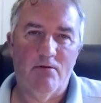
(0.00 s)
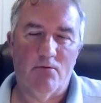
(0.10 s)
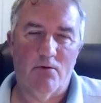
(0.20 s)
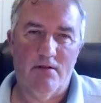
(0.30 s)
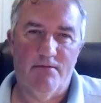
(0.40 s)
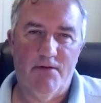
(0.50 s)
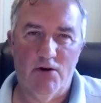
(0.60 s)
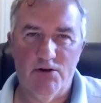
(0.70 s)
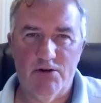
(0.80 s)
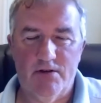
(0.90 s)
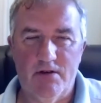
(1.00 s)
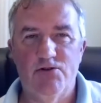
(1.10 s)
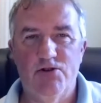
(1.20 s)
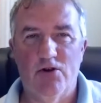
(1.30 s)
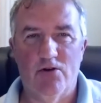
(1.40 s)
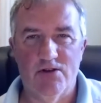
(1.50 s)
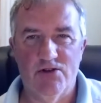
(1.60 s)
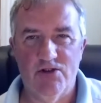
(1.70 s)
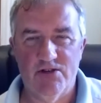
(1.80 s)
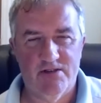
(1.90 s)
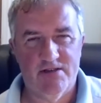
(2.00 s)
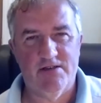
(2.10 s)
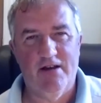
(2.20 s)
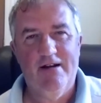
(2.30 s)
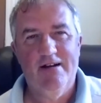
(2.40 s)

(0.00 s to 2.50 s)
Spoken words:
one of the first geologists